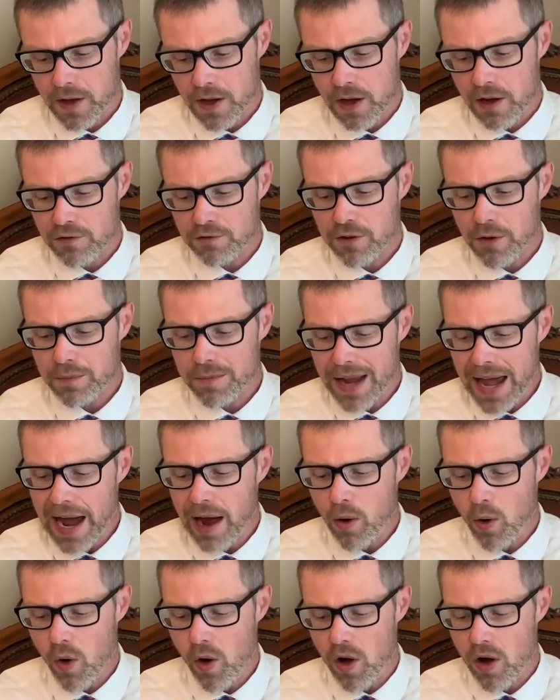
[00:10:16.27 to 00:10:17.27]
From
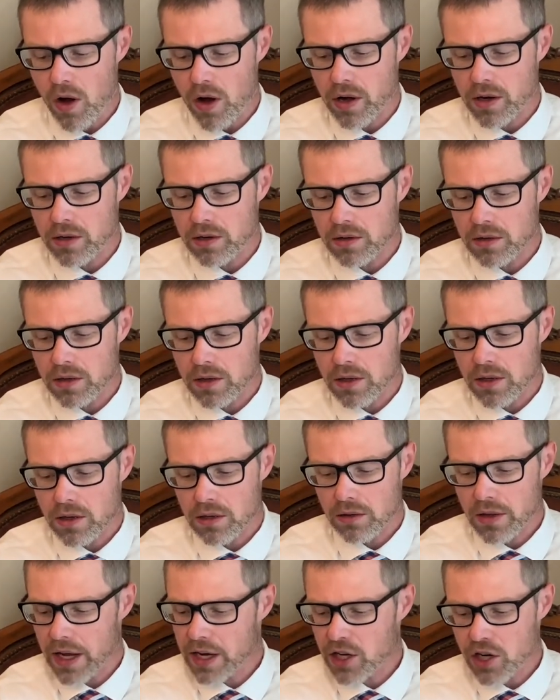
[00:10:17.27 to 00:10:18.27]
now on,
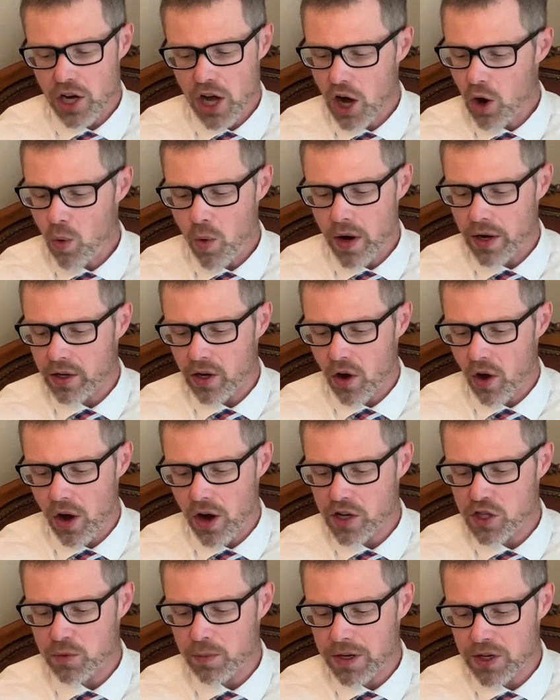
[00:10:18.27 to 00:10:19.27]
let no one
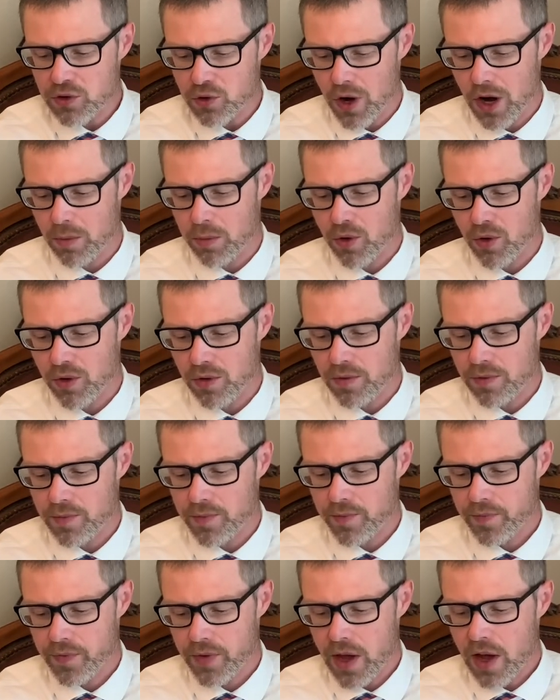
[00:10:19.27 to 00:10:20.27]
cause me trouble
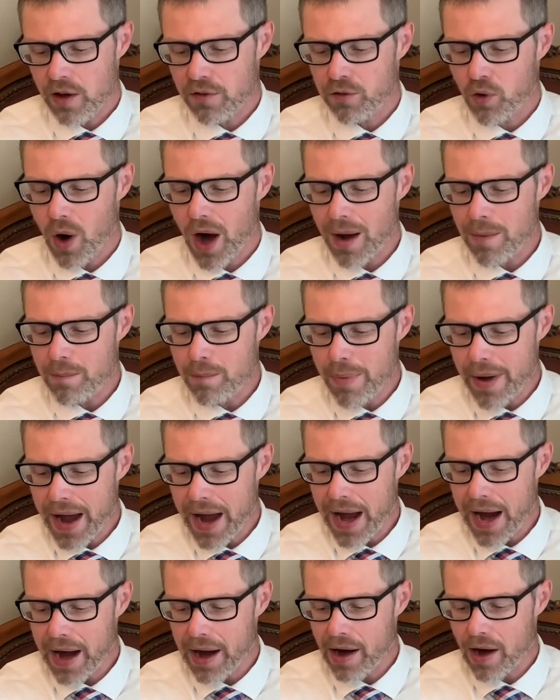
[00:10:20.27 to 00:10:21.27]
for I
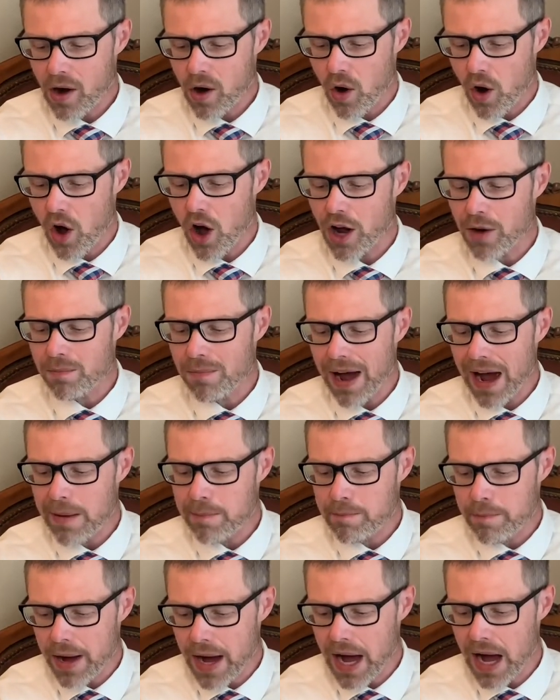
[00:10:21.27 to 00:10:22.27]
bear on my
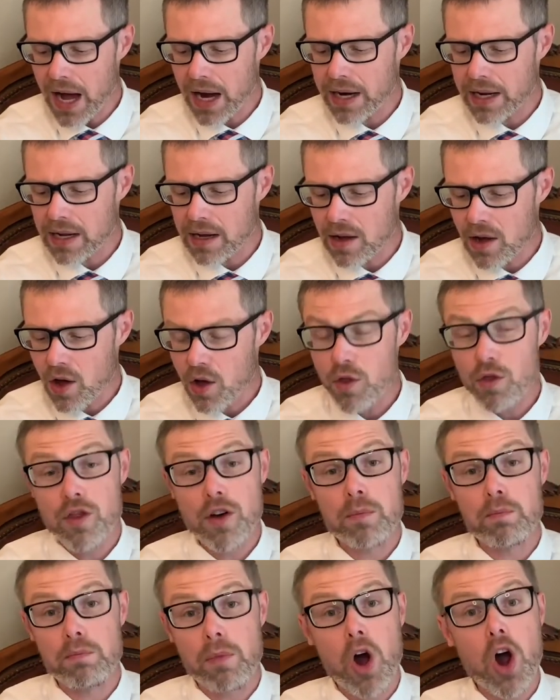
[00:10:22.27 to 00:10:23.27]
body
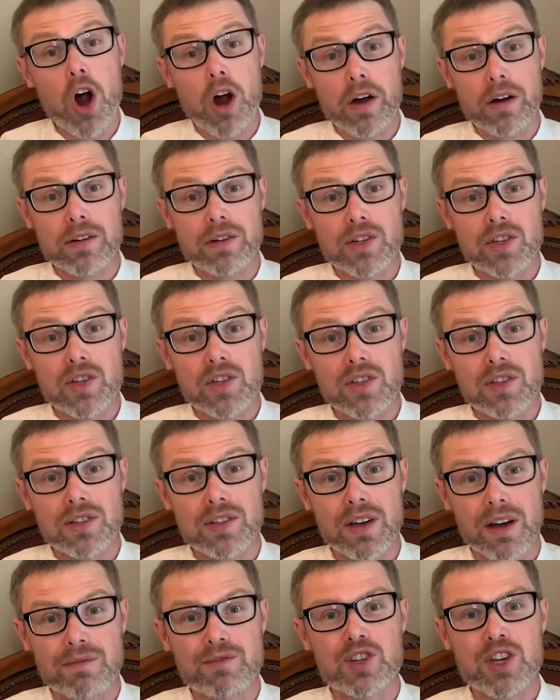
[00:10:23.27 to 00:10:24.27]
the marks
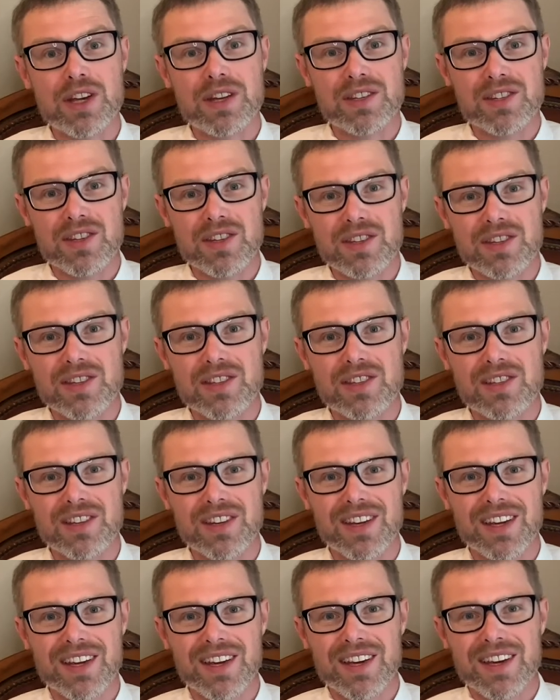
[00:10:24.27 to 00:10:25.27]
of Jesus.
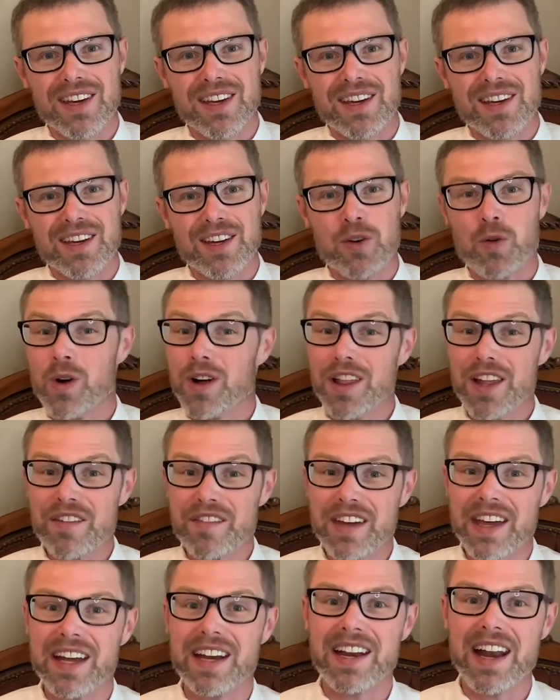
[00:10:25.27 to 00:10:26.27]
You know, we're
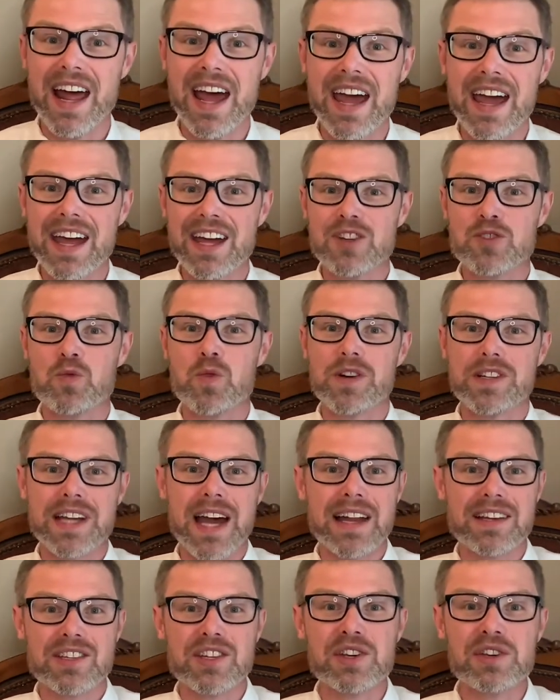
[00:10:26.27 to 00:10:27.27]
living in an age where
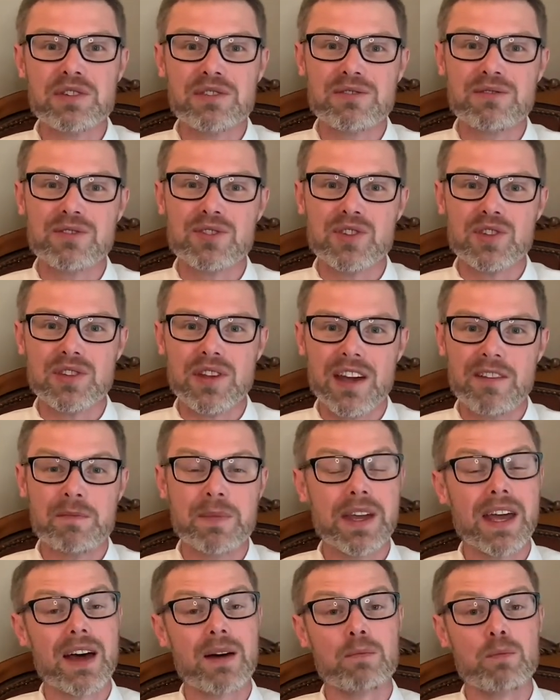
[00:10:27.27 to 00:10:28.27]
tattoos have
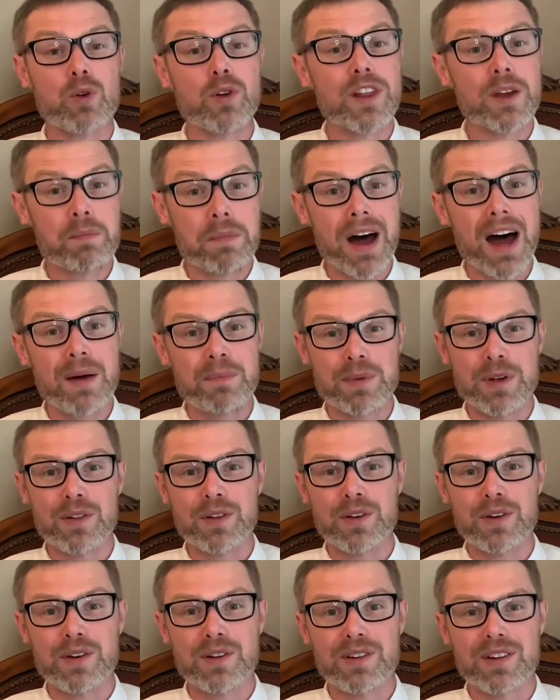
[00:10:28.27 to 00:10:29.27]
become really
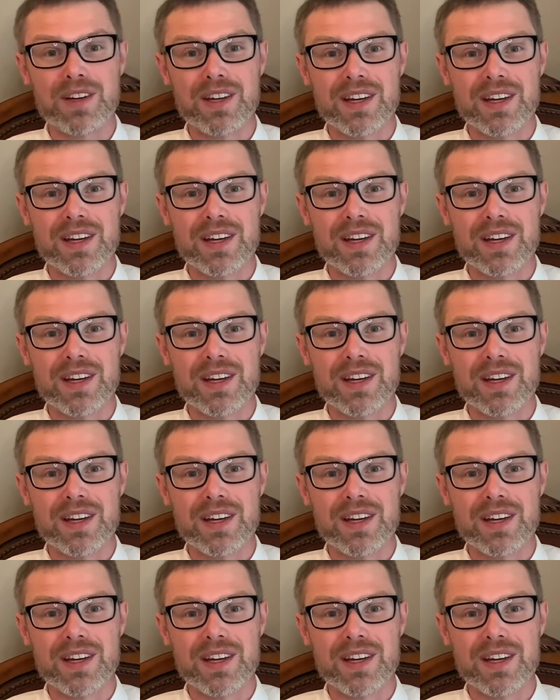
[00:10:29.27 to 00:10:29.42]
popular.